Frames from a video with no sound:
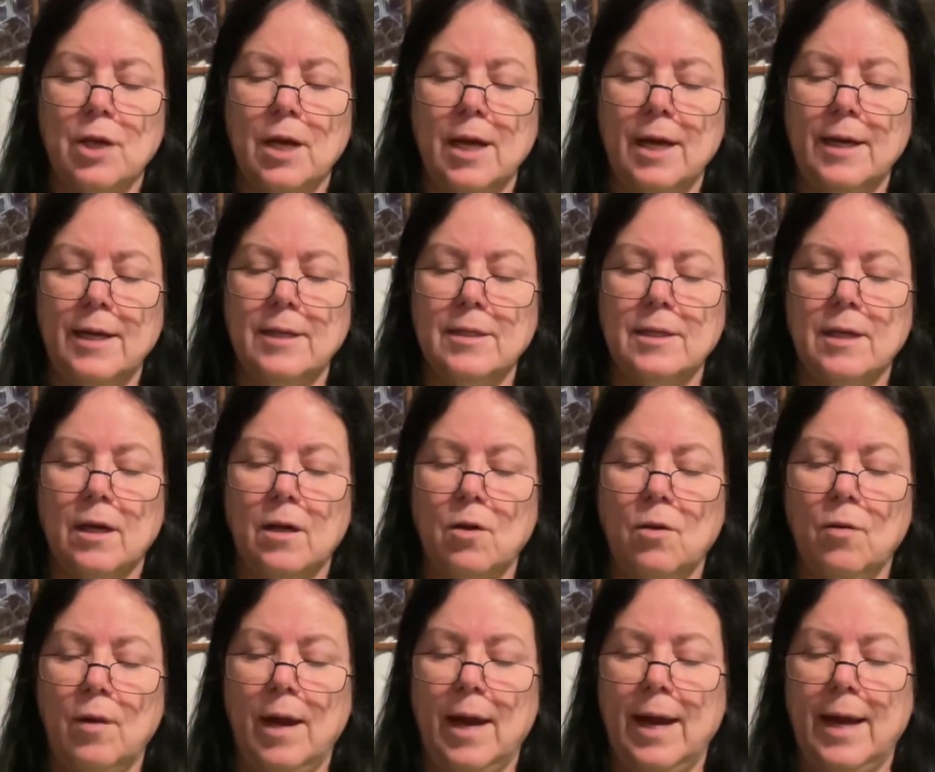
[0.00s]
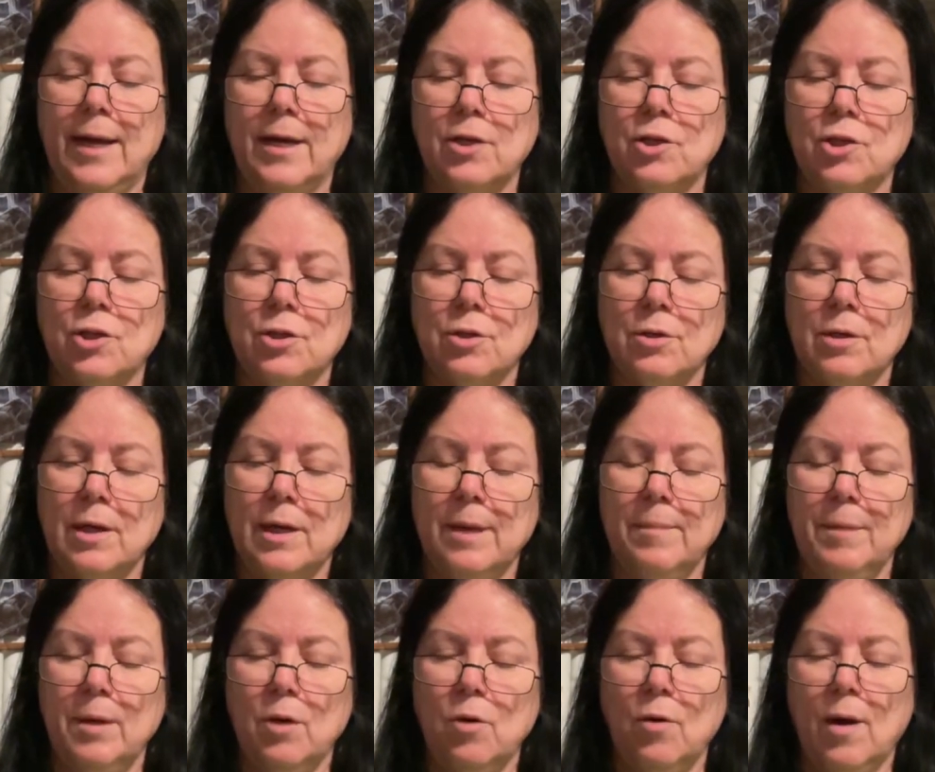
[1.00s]
Honeysuckle. H.
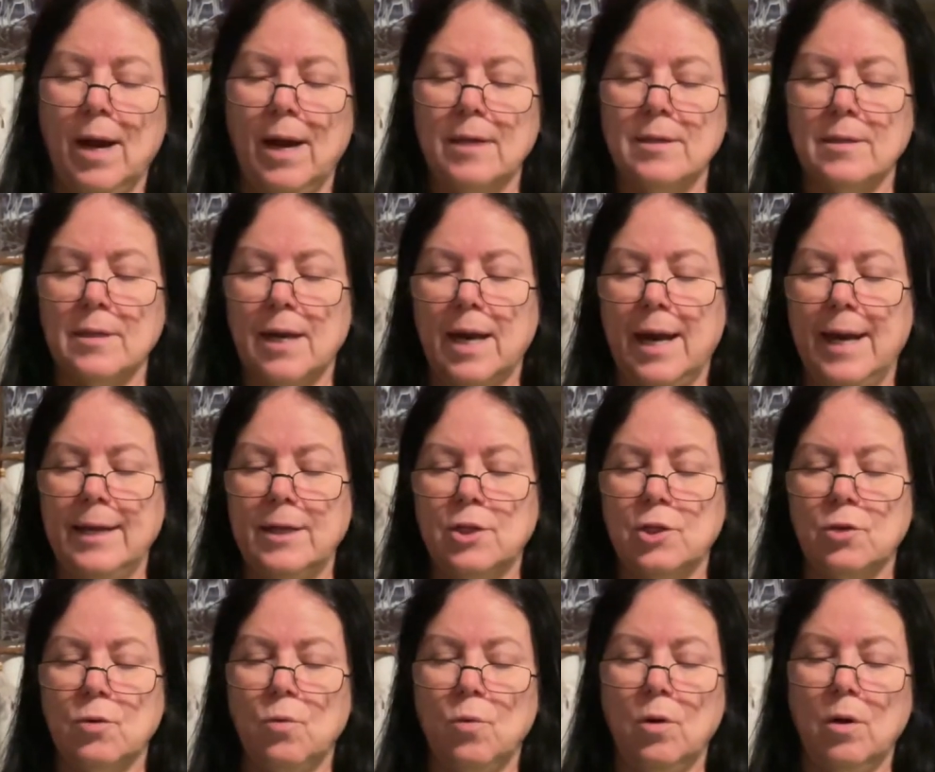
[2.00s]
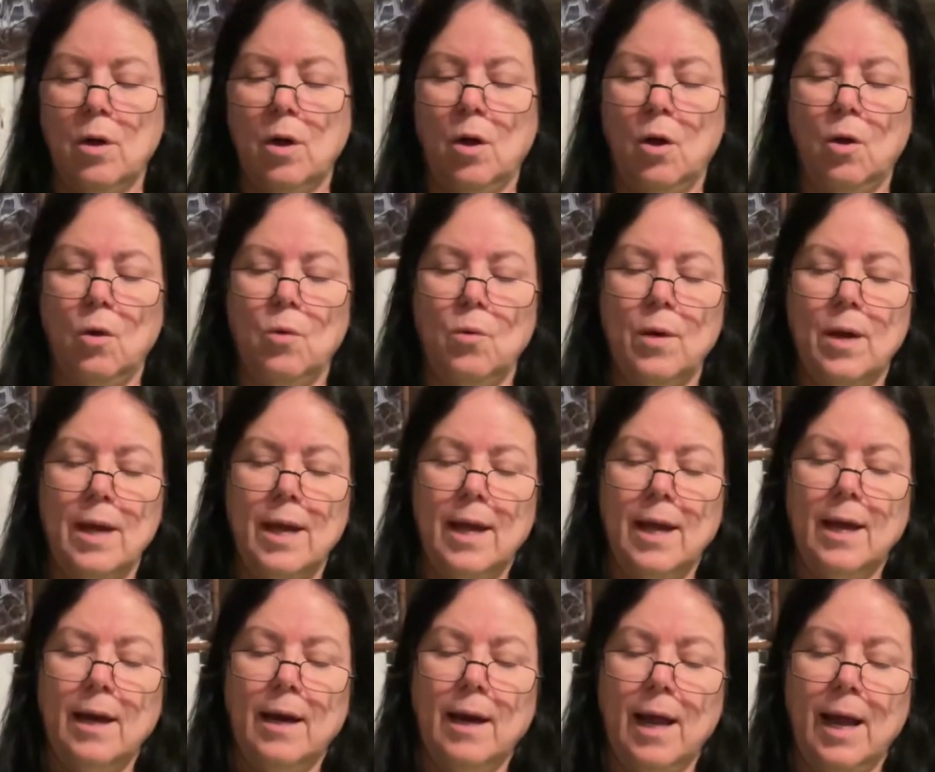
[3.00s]
Lemongrass. H or O.
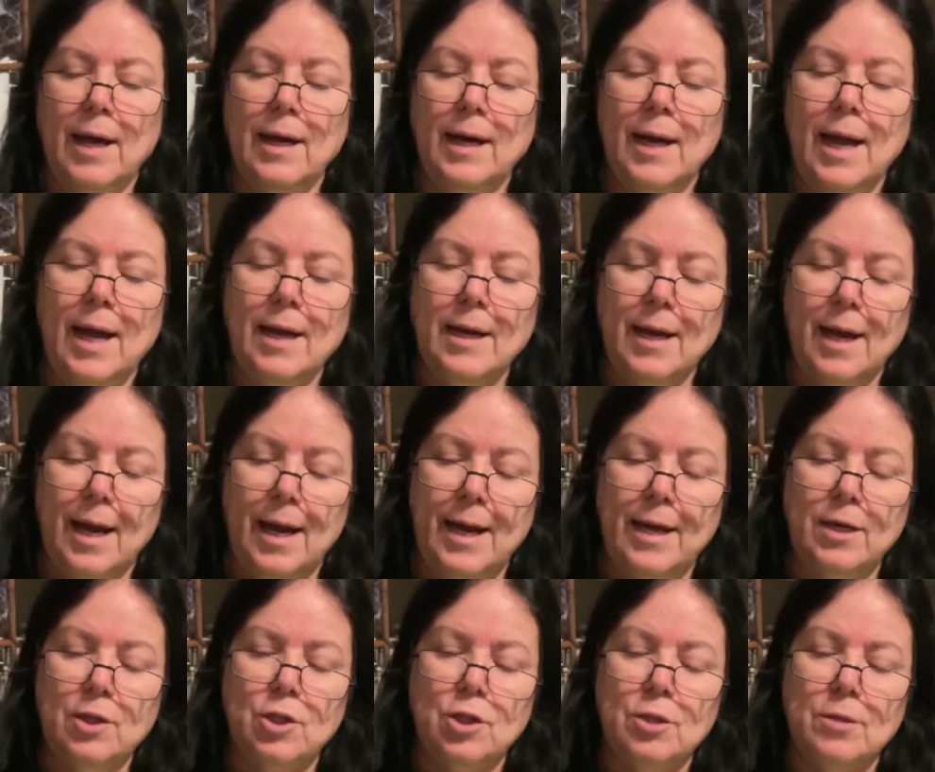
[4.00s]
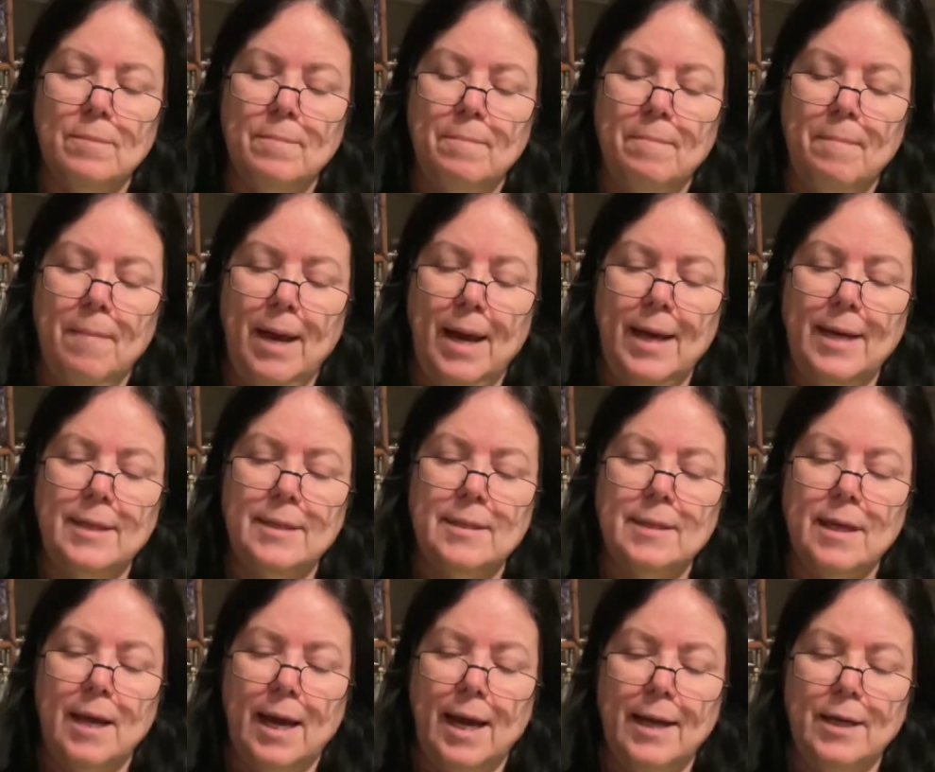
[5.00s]
Lilac. H. Mace.
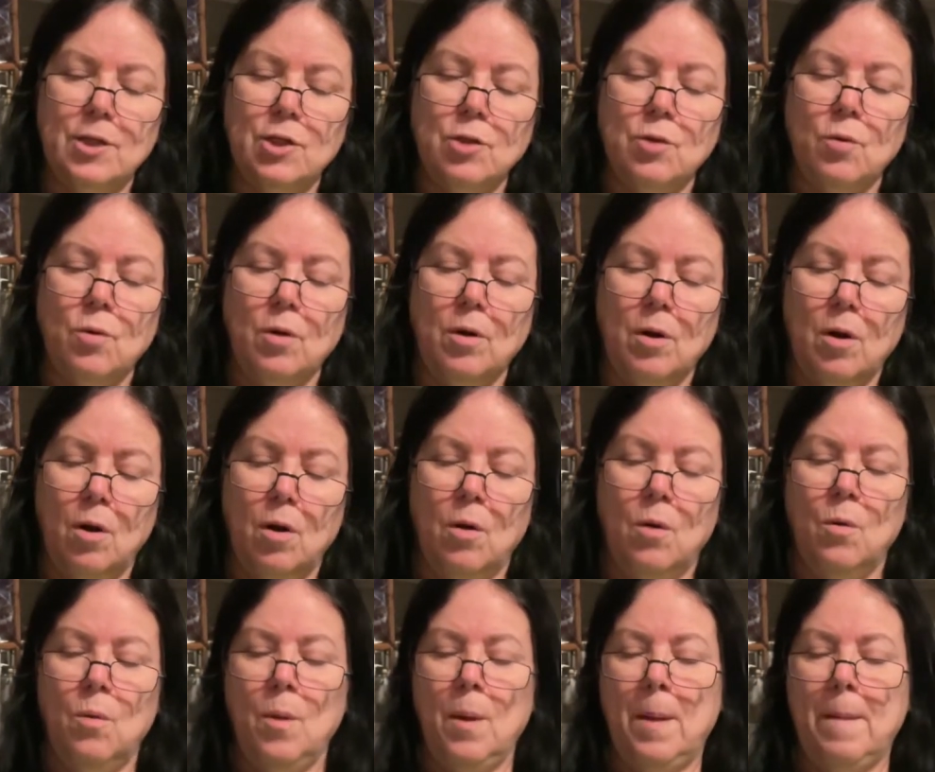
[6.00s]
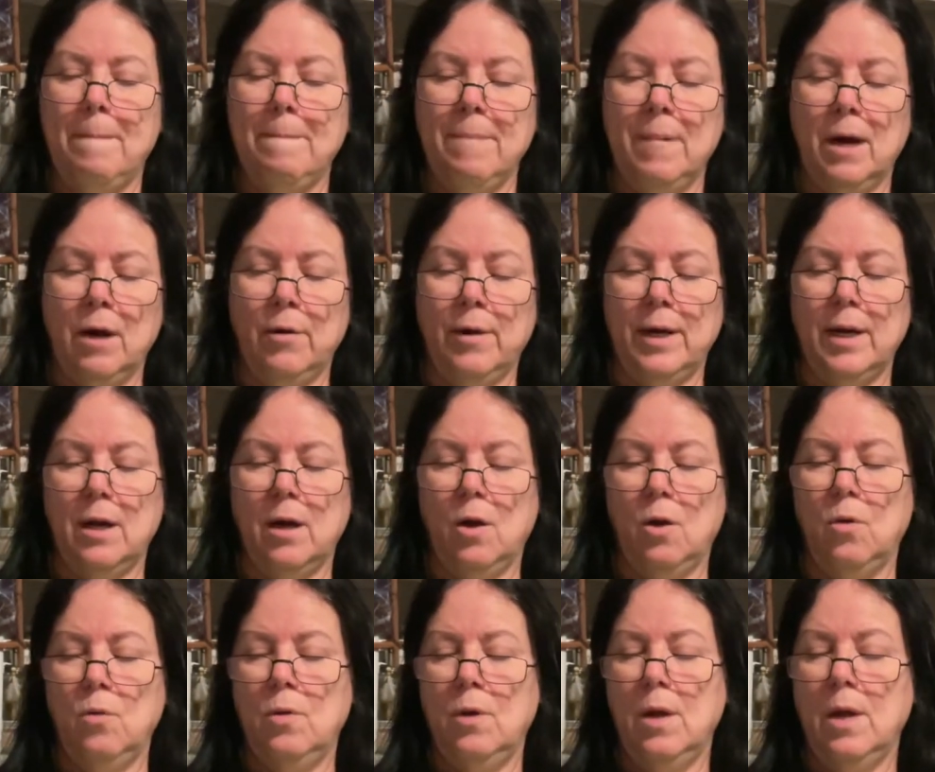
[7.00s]
H or O.
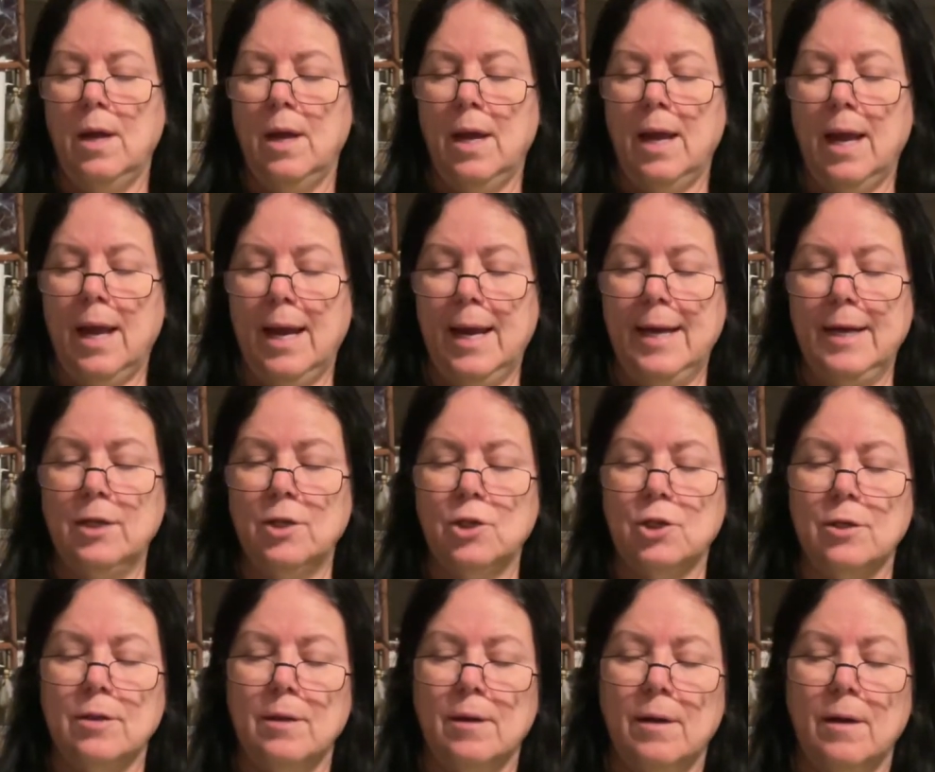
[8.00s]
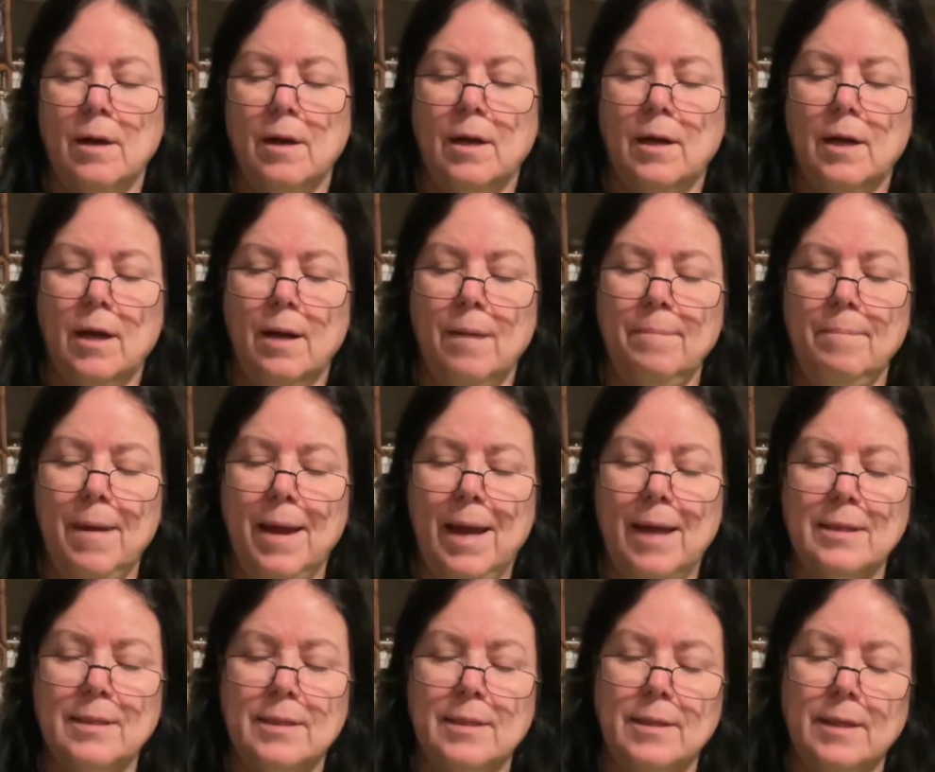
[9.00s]
Marigold. H. Gum
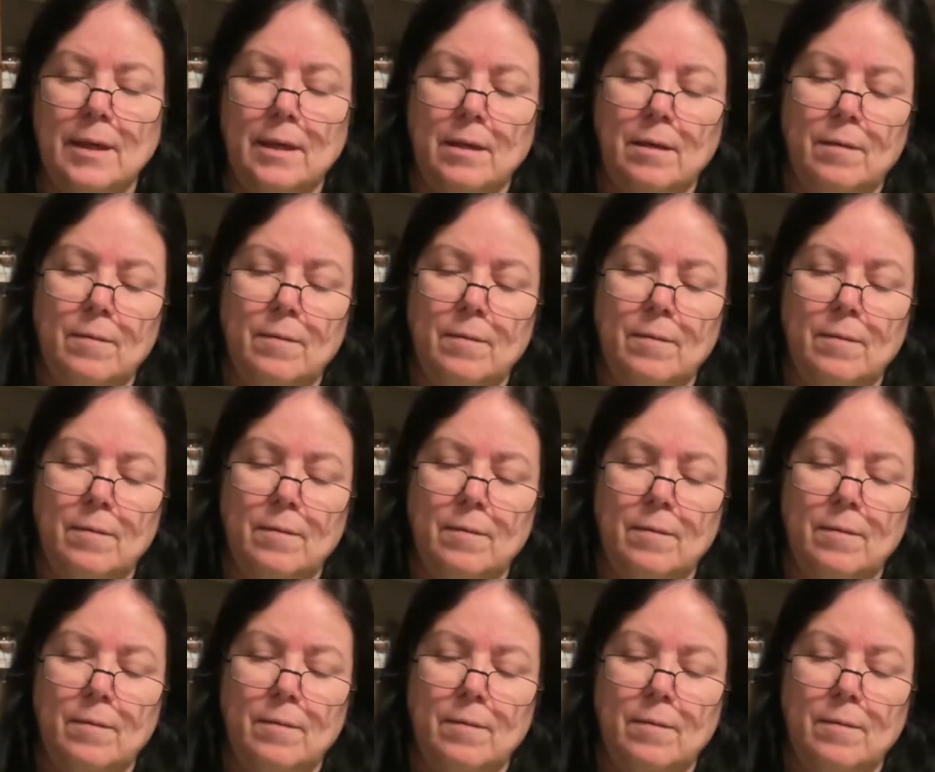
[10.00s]
mastic.